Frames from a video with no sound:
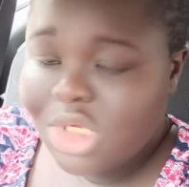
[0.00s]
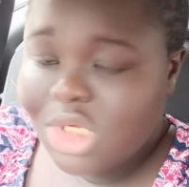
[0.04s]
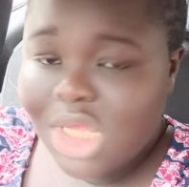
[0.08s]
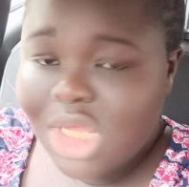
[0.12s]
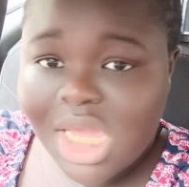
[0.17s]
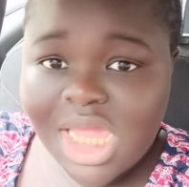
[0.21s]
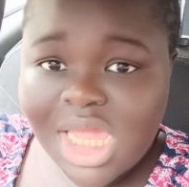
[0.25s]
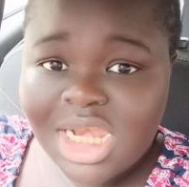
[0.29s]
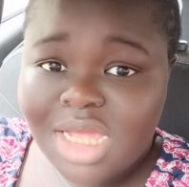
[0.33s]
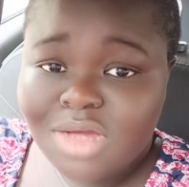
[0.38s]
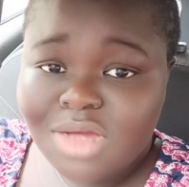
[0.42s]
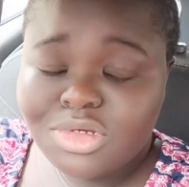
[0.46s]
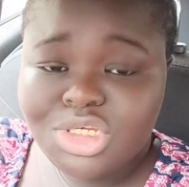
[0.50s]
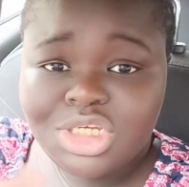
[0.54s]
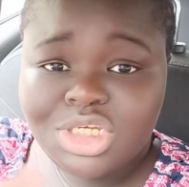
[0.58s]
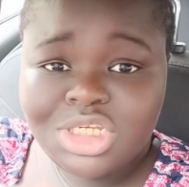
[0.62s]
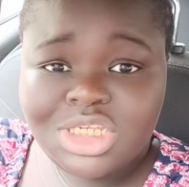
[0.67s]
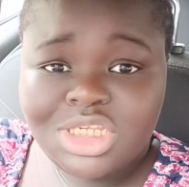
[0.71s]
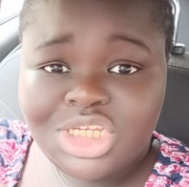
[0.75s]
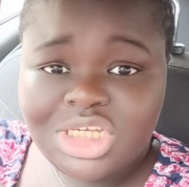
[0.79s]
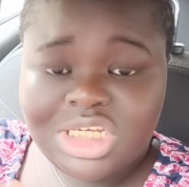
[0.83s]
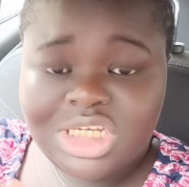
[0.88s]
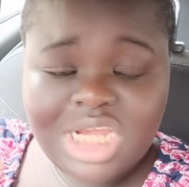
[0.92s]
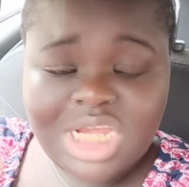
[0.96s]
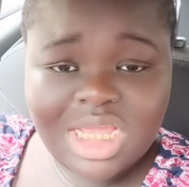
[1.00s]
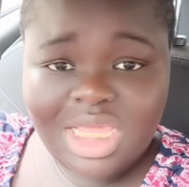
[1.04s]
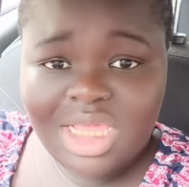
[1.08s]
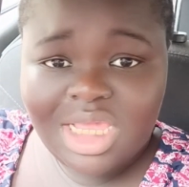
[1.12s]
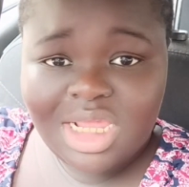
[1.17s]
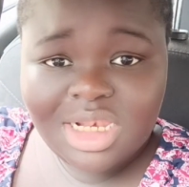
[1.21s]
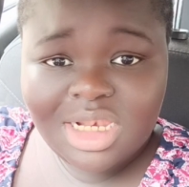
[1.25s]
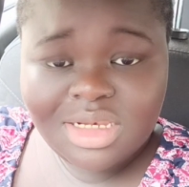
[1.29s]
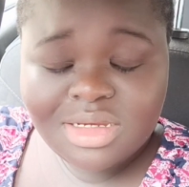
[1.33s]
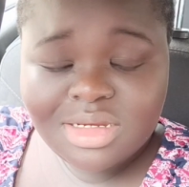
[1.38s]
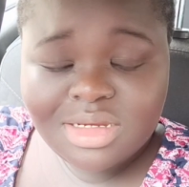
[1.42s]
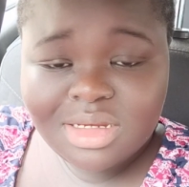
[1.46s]
and I was just
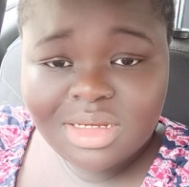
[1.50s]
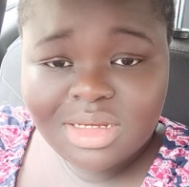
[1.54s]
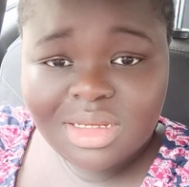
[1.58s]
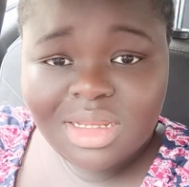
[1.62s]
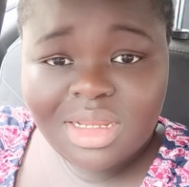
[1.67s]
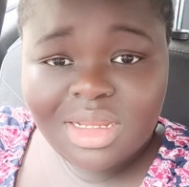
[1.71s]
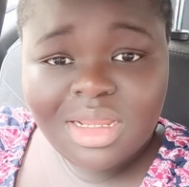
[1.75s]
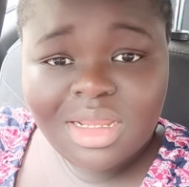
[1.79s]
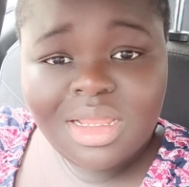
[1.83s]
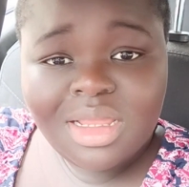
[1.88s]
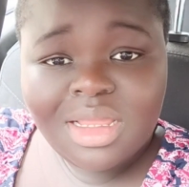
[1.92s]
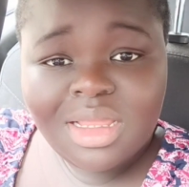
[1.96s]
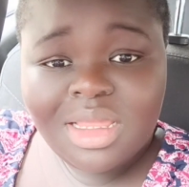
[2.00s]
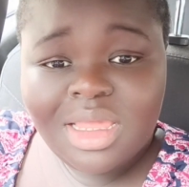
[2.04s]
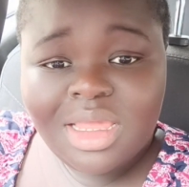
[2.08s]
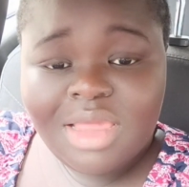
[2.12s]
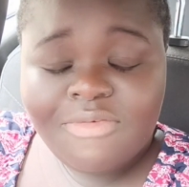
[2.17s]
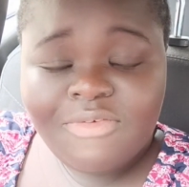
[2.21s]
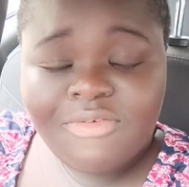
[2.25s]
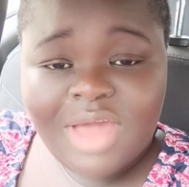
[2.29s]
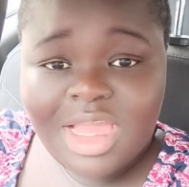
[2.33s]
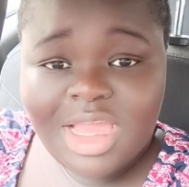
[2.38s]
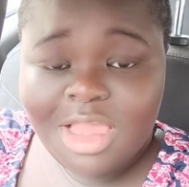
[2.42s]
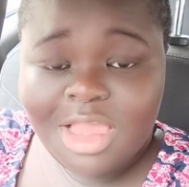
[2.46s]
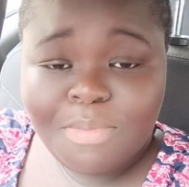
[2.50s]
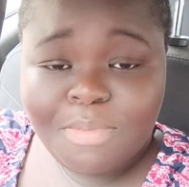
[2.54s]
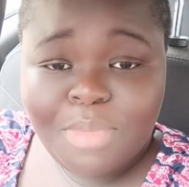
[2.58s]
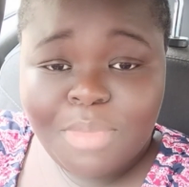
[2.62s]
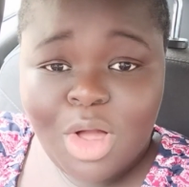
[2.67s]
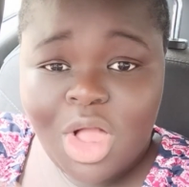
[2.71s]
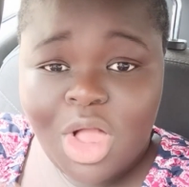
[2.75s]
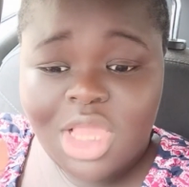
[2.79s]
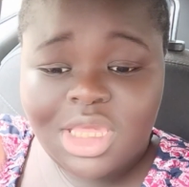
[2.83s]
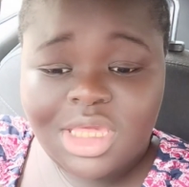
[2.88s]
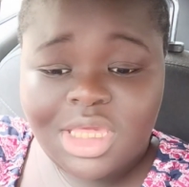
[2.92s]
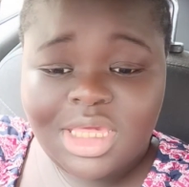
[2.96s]
checking if I could
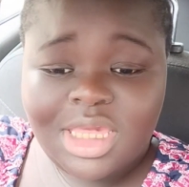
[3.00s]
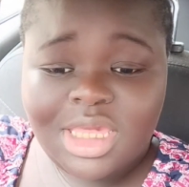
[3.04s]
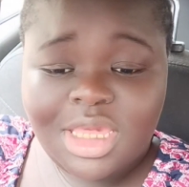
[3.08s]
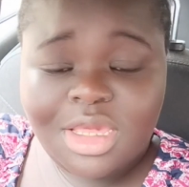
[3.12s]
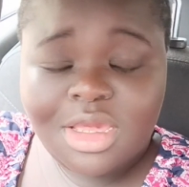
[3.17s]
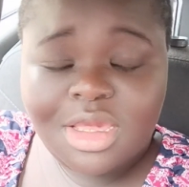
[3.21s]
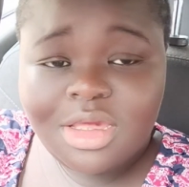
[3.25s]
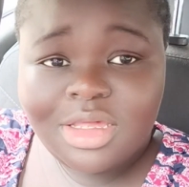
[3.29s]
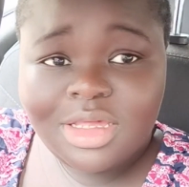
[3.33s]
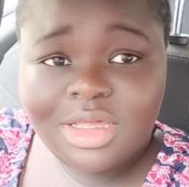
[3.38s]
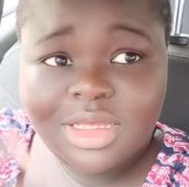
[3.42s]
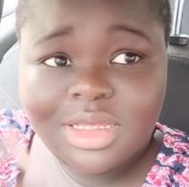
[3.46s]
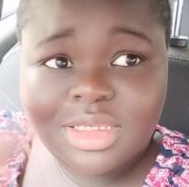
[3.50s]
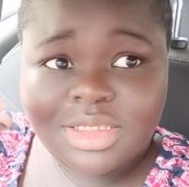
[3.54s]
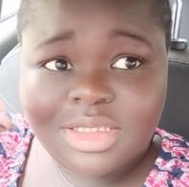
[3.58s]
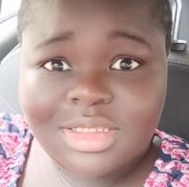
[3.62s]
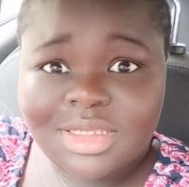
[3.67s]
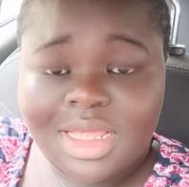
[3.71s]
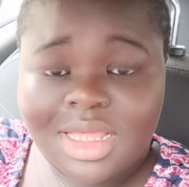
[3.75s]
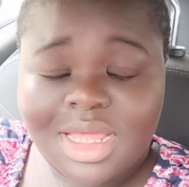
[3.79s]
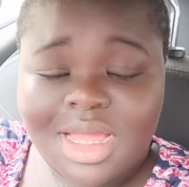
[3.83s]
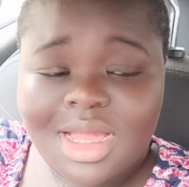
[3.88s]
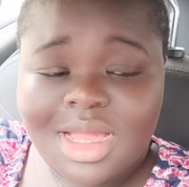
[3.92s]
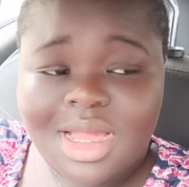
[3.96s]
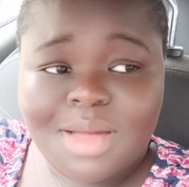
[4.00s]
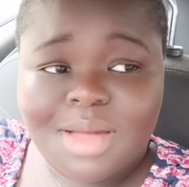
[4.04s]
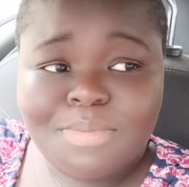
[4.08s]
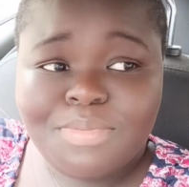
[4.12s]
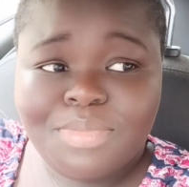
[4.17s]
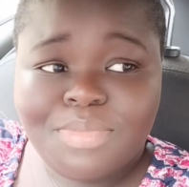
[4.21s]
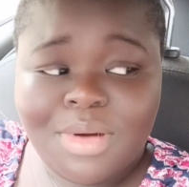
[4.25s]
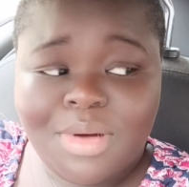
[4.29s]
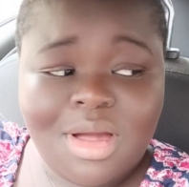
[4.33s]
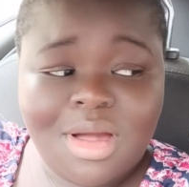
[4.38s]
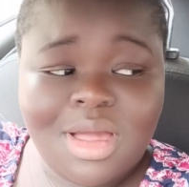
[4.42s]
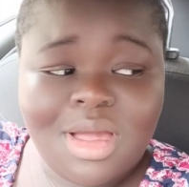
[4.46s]
park here because I'm
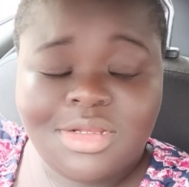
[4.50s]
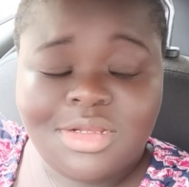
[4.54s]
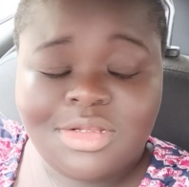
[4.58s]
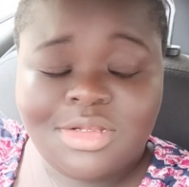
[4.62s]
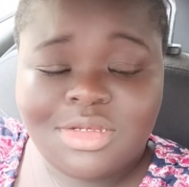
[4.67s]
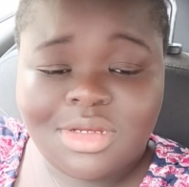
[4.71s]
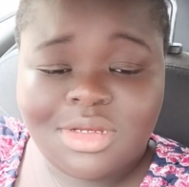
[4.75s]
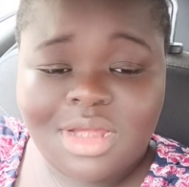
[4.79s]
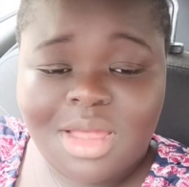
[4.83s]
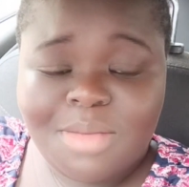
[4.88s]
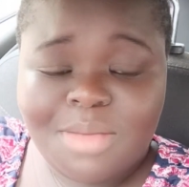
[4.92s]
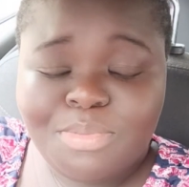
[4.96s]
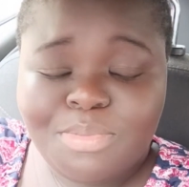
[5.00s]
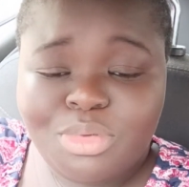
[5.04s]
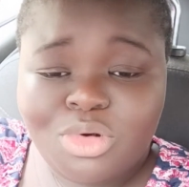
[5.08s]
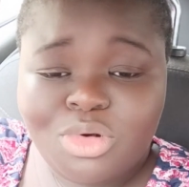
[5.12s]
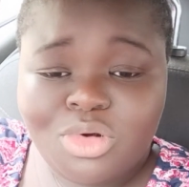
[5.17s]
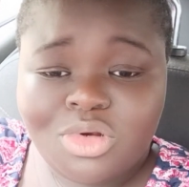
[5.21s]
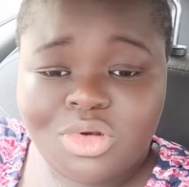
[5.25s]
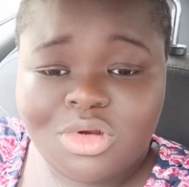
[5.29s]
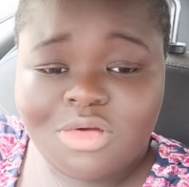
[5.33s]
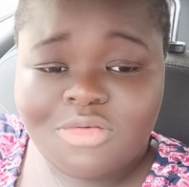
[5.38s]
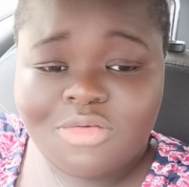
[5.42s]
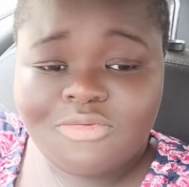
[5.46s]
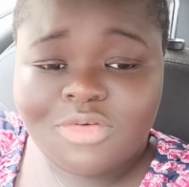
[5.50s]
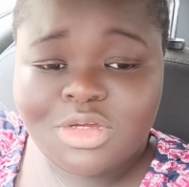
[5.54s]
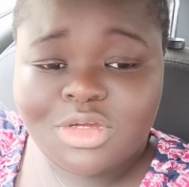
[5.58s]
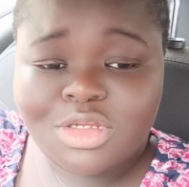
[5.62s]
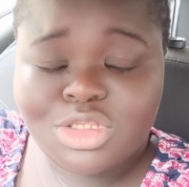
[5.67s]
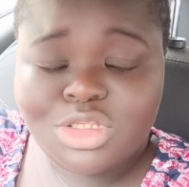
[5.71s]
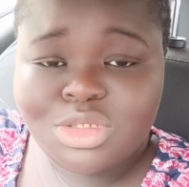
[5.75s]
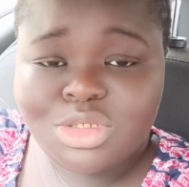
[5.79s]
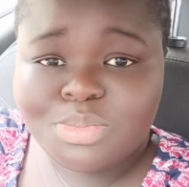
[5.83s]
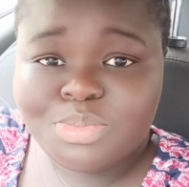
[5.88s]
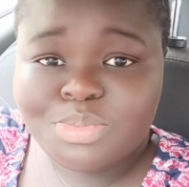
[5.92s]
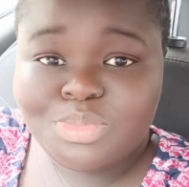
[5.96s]
parked. I pulled over
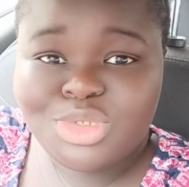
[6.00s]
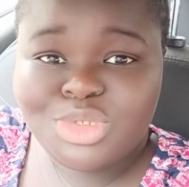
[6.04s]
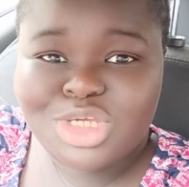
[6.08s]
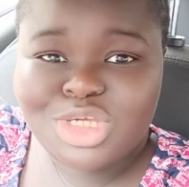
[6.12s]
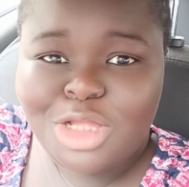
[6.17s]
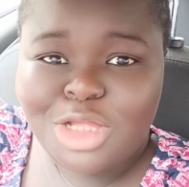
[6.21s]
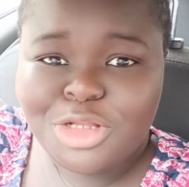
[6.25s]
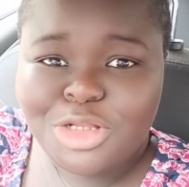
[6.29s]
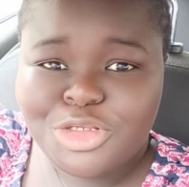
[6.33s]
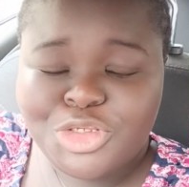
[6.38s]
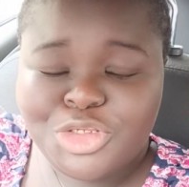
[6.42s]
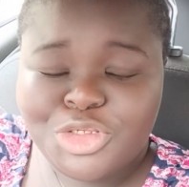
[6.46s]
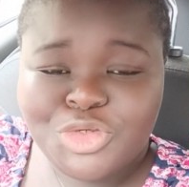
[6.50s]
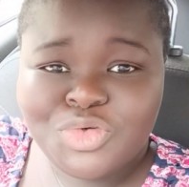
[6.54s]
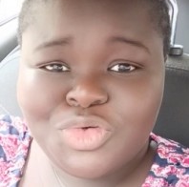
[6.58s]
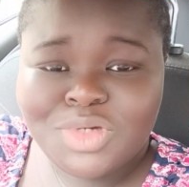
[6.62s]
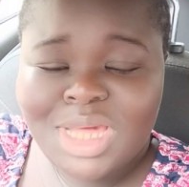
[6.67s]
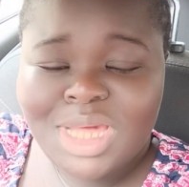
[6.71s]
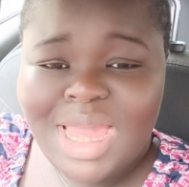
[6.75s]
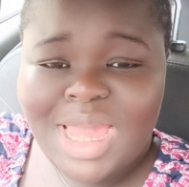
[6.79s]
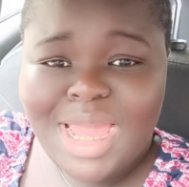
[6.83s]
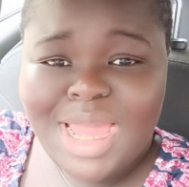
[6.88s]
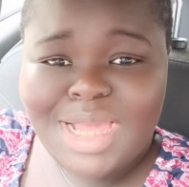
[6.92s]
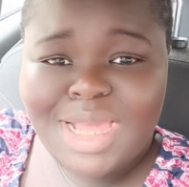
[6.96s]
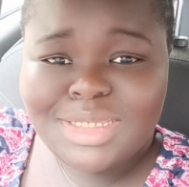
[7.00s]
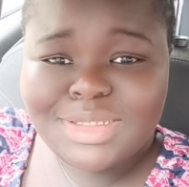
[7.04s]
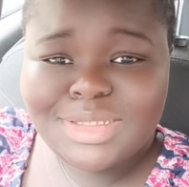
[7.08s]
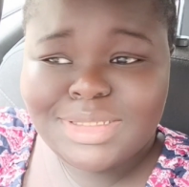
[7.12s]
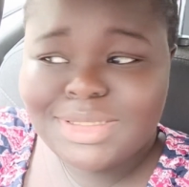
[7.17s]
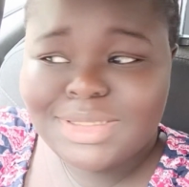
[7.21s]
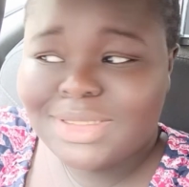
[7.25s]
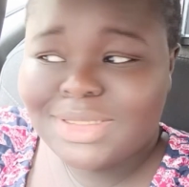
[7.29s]
to talk to you guys.